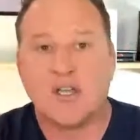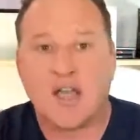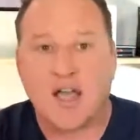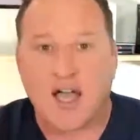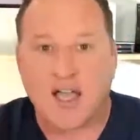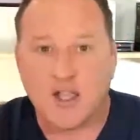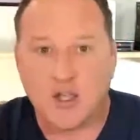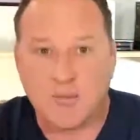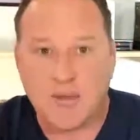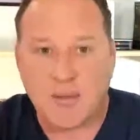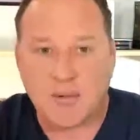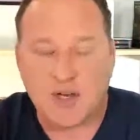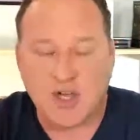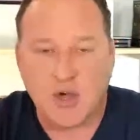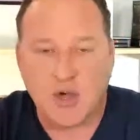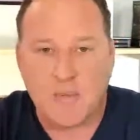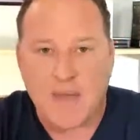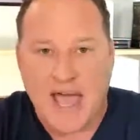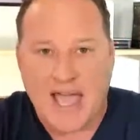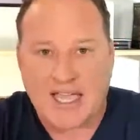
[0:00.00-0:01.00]
You'll be able to go
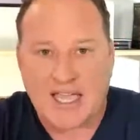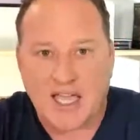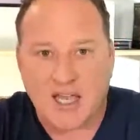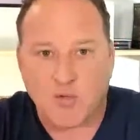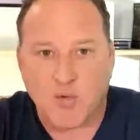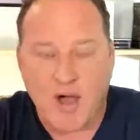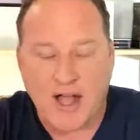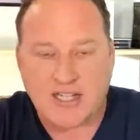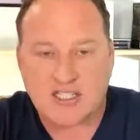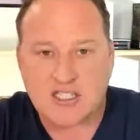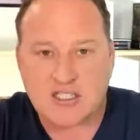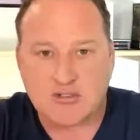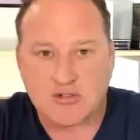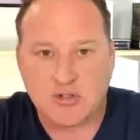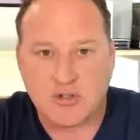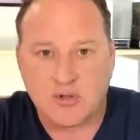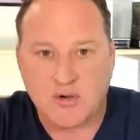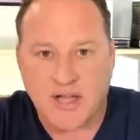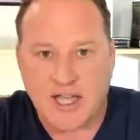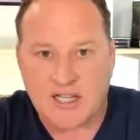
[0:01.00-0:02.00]
back and watch
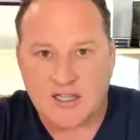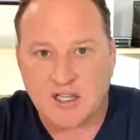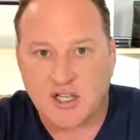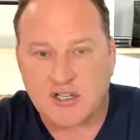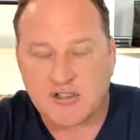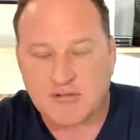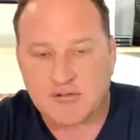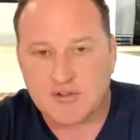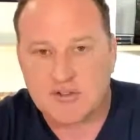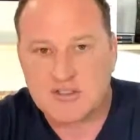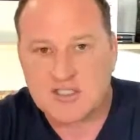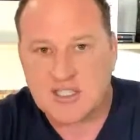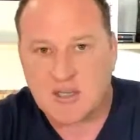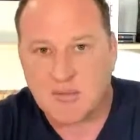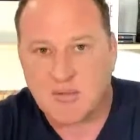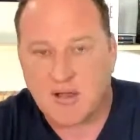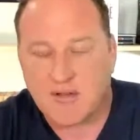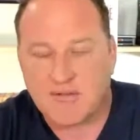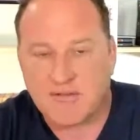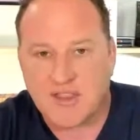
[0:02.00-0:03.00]
through and look through some
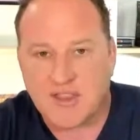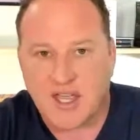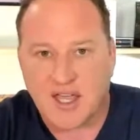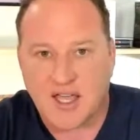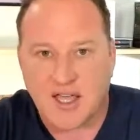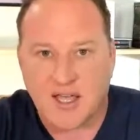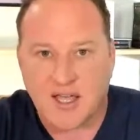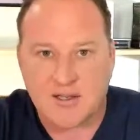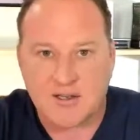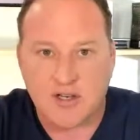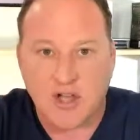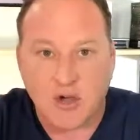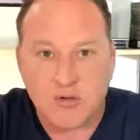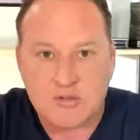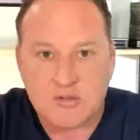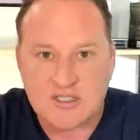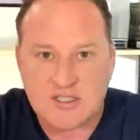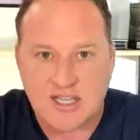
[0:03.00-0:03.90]
of the notes